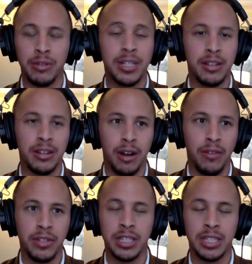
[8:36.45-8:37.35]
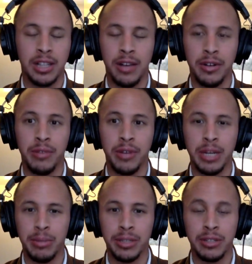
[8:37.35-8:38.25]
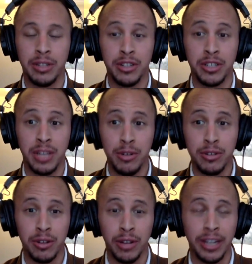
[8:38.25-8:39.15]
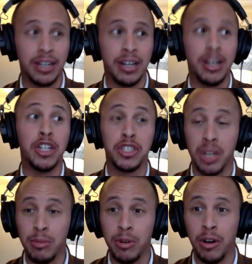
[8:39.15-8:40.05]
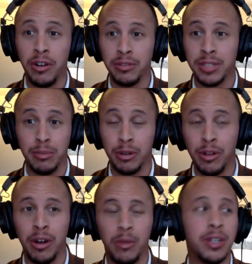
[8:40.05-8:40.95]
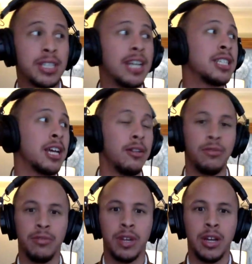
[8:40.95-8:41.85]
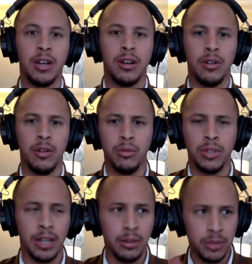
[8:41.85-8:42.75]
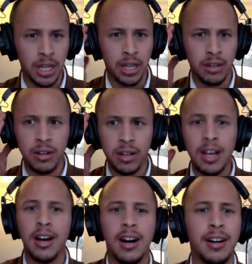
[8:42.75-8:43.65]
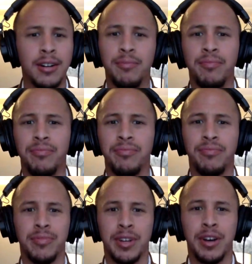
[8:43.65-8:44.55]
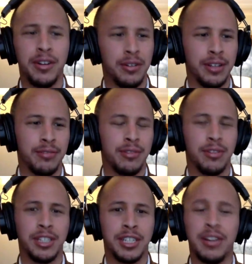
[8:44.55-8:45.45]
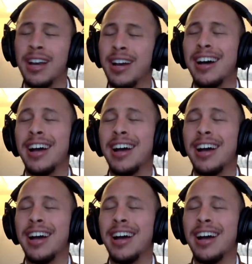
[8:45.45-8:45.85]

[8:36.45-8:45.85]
The rest of the year, obviously, it's cloudy and rainy, but their summers are like summer all summer long. Whereas SF, oh, the hell was that? My audio like glitched out.